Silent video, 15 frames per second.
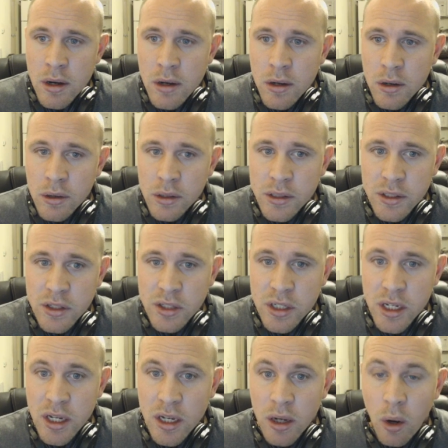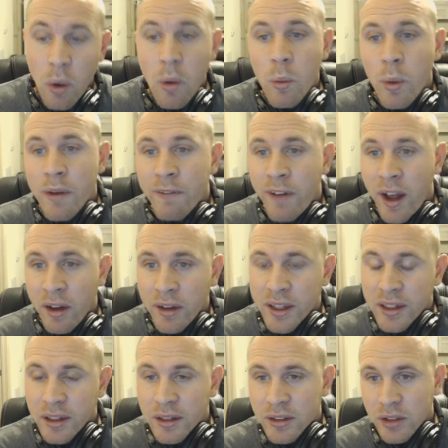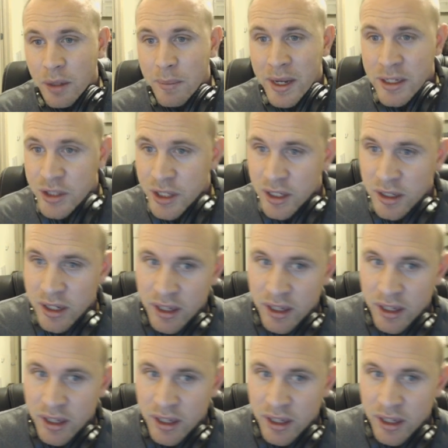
Let's see. Oh, we finally... so I mentioned